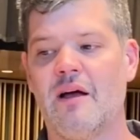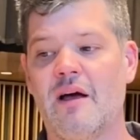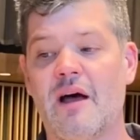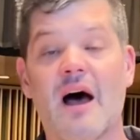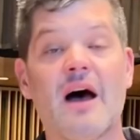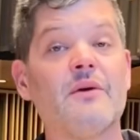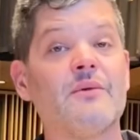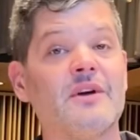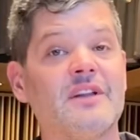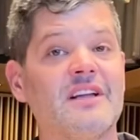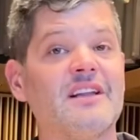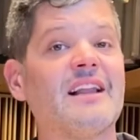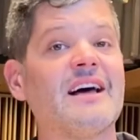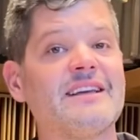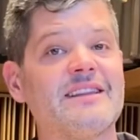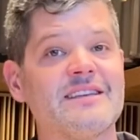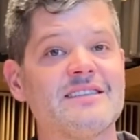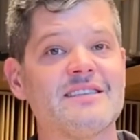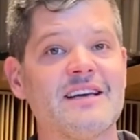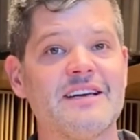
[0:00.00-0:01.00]
I really like
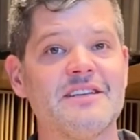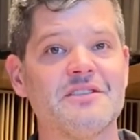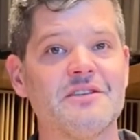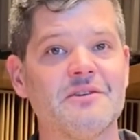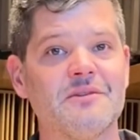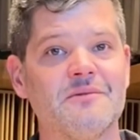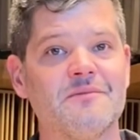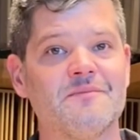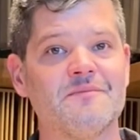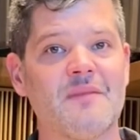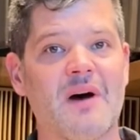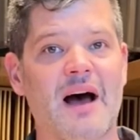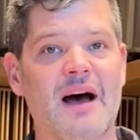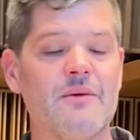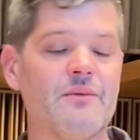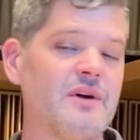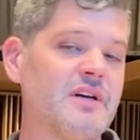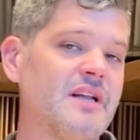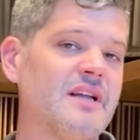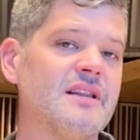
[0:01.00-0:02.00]
this etude. I
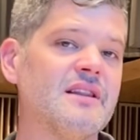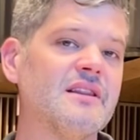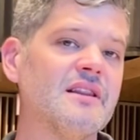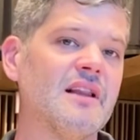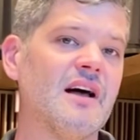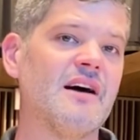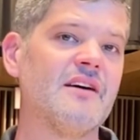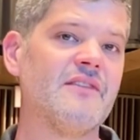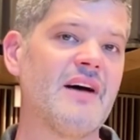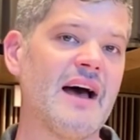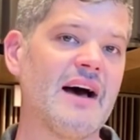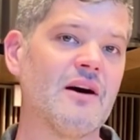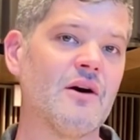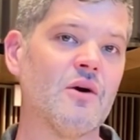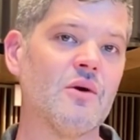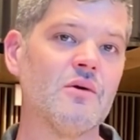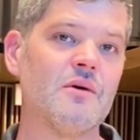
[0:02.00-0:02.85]
really love how